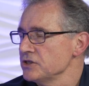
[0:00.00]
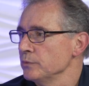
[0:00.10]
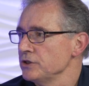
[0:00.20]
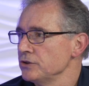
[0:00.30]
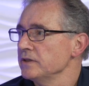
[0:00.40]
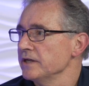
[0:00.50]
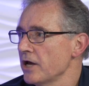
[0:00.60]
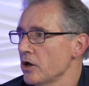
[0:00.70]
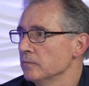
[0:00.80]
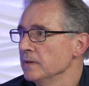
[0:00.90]
We shouldn't at
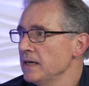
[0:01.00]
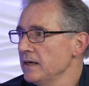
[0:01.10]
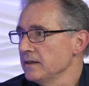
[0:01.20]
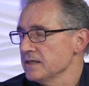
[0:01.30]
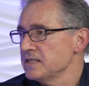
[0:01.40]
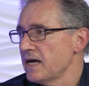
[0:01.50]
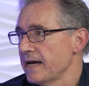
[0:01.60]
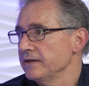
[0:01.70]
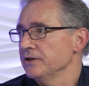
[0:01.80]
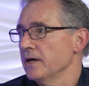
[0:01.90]
home decide,